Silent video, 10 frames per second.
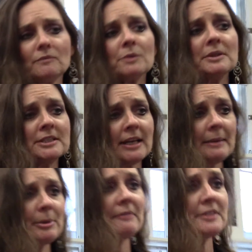Reason
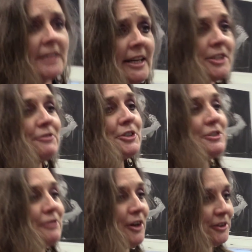I preface that is, first
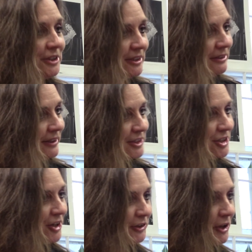of all, to let
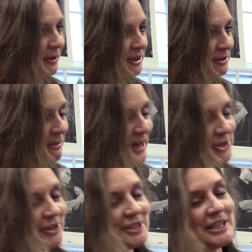you all know and to remind
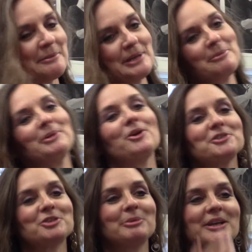you that's coming up, and
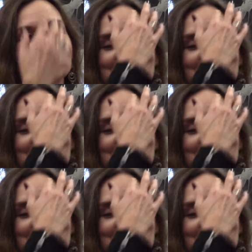also because